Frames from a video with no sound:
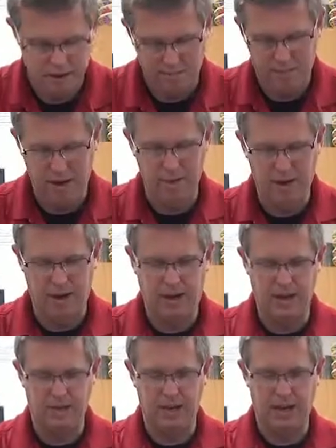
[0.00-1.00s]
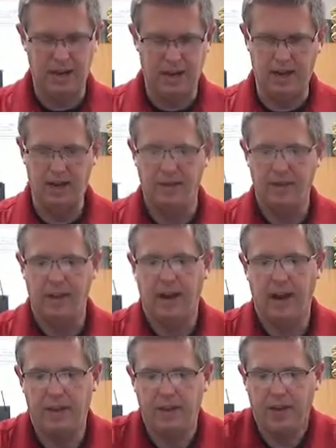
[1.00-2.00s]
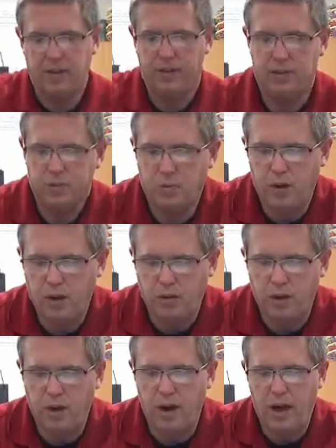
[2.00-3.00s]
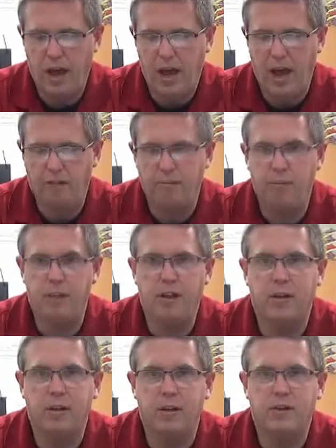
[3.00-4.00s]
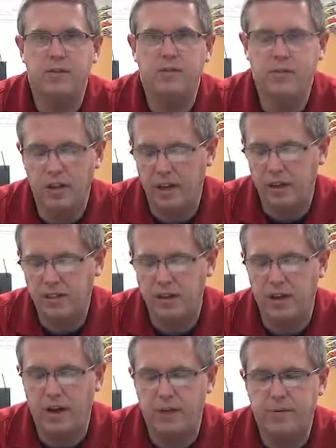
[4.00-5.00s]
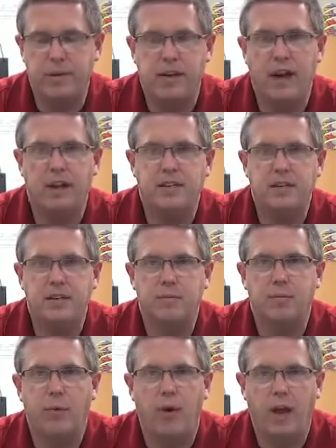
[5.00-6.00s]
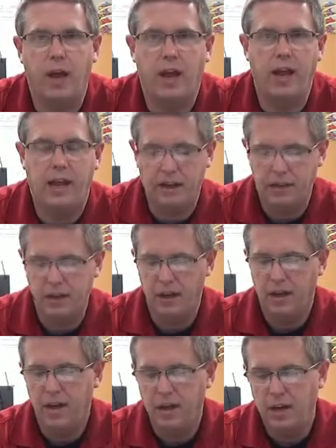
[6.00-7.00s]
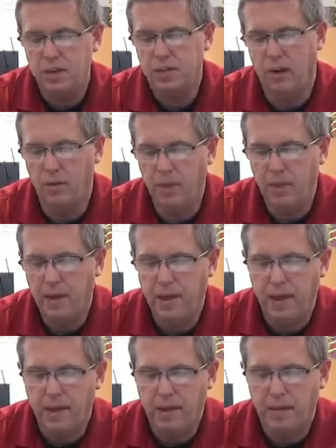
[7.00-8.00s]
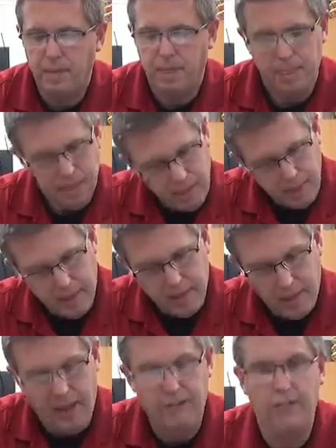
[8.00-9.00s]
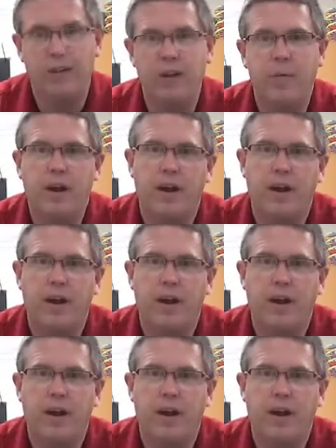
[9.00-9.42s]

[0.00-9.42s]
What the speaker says: my mind's eye. I thought that it was 21.5 millimeters, and really it turned out to be 19.8. So I have a little bit